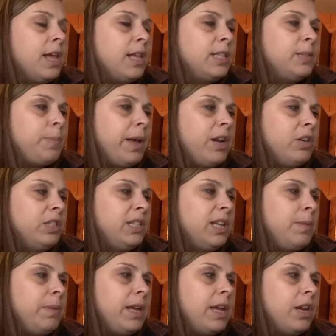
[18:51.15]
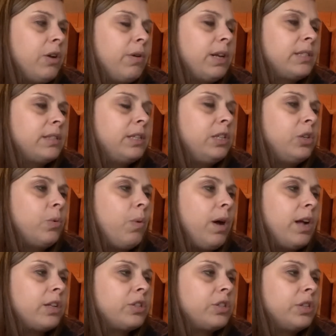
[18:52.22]
Spiders can be interesting to
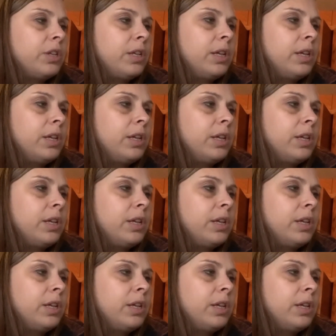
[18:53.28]
watch.